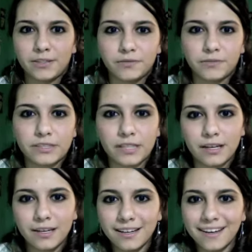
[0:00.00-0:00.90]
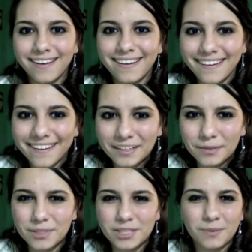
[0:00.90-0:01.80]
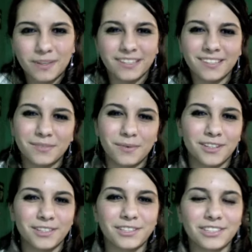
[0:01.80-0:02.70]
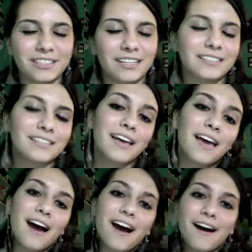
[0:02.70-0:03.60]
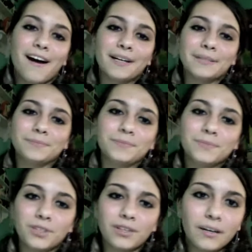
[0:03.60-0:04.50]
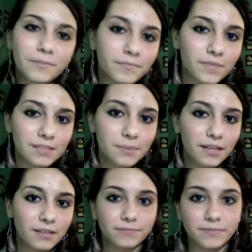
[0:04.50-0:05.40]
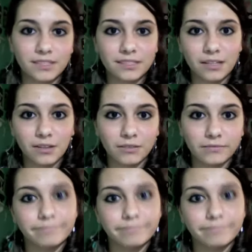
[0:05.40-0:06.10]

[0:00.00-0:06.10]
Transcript: frizzy, which is weird, because water usually does. So yeah, that's about it. It doesn't take long.